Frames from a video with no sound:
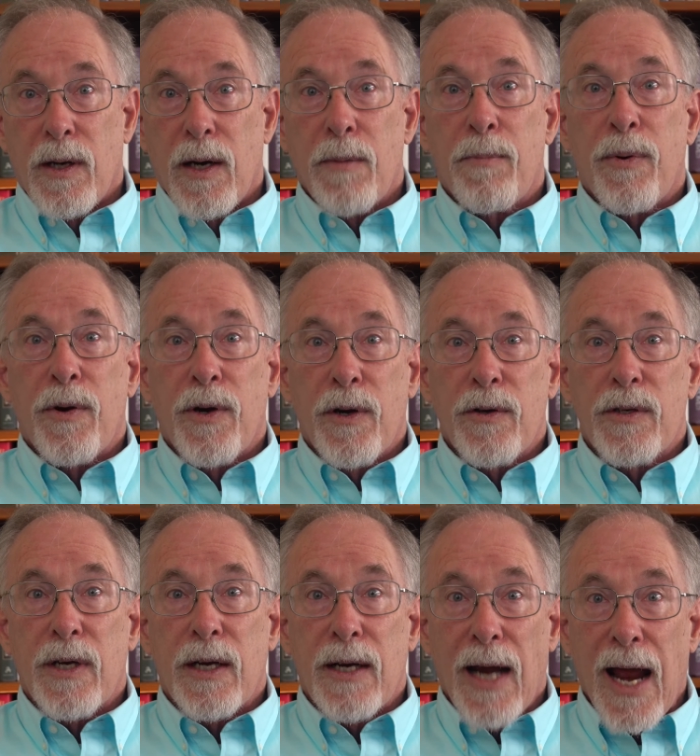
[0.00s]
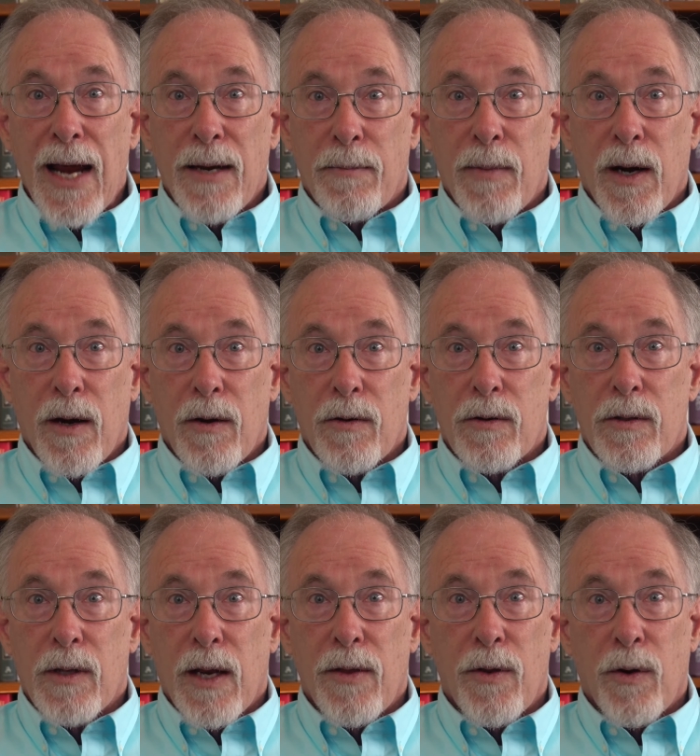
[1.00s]
in producing
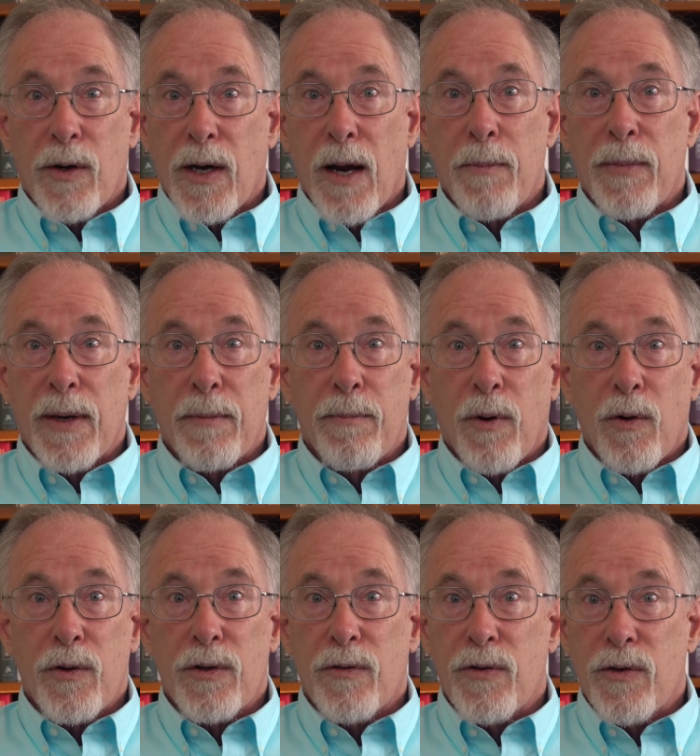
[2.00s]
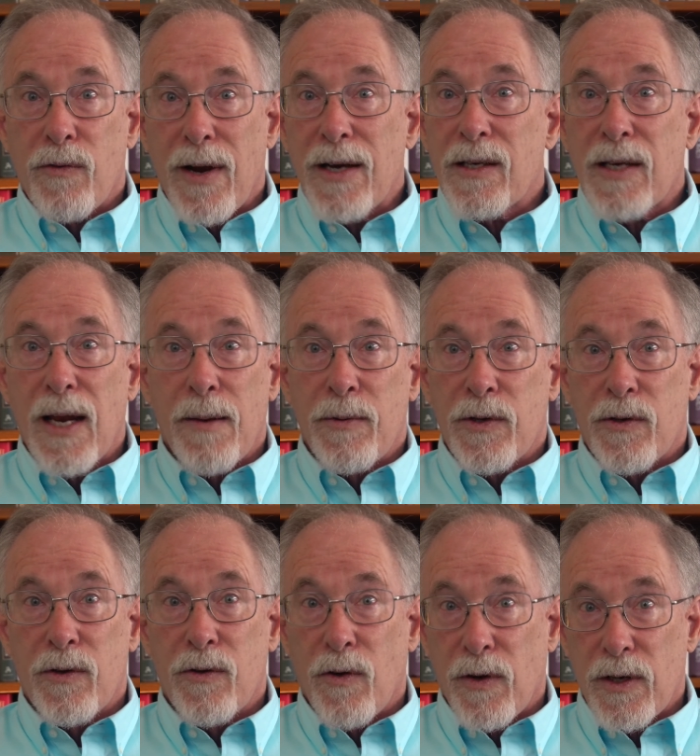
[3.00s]
nightmares and their accompanying bursts of stress
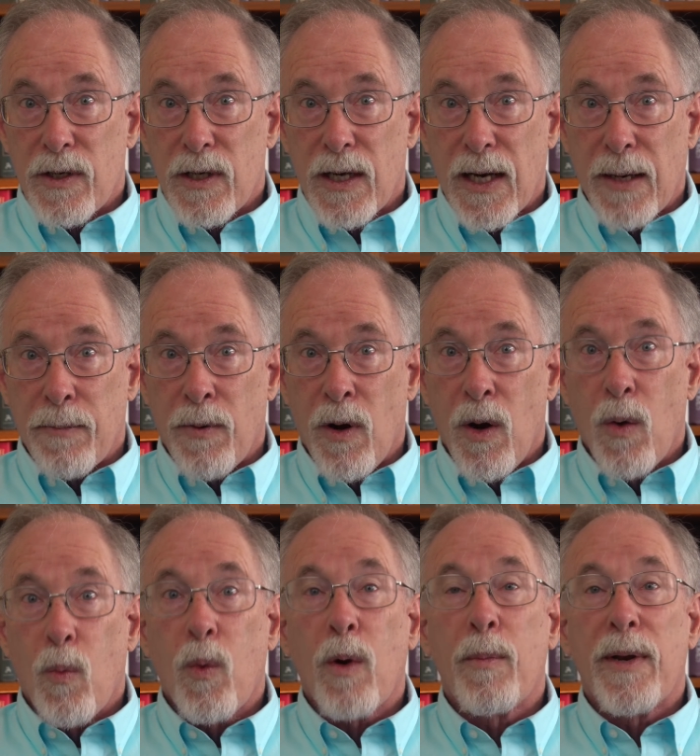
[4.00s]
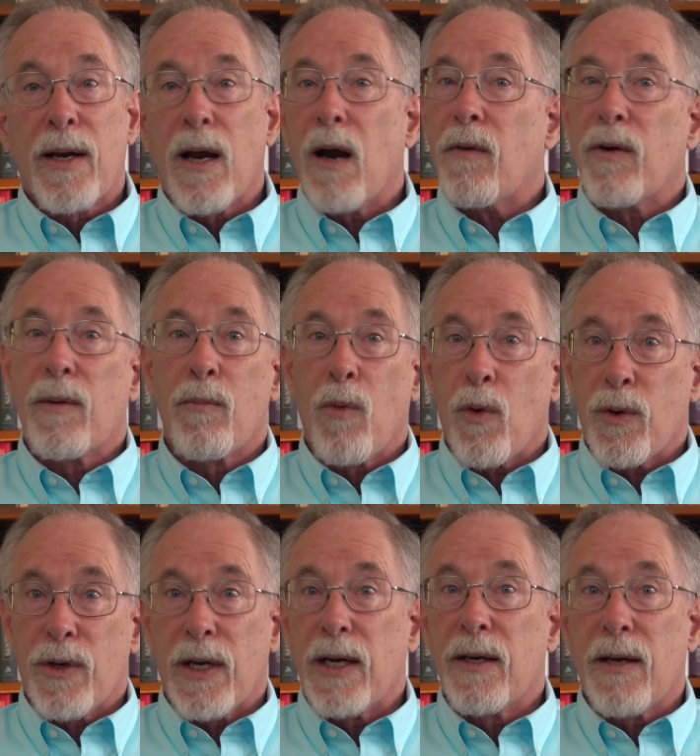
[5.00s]
chemistry during sleep will be covered in more
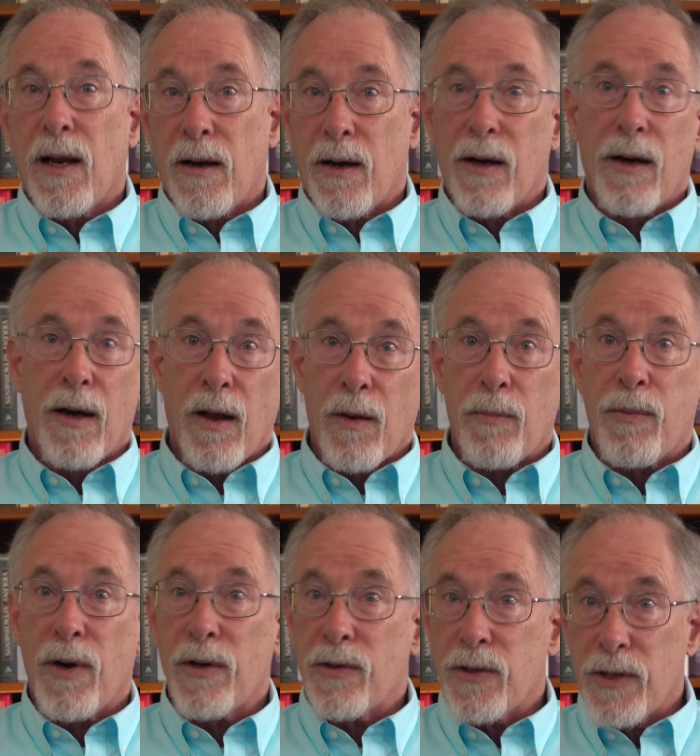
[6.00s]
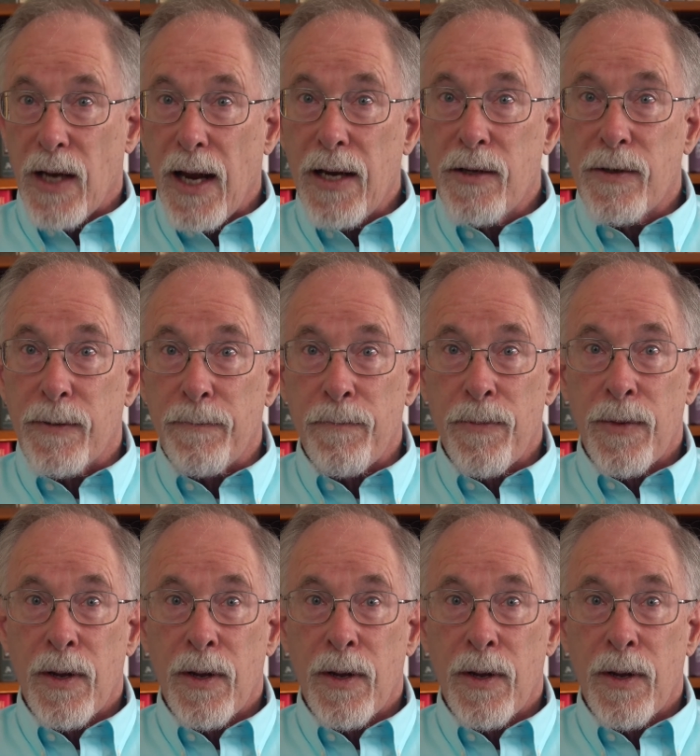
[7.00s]
detail in another presentation.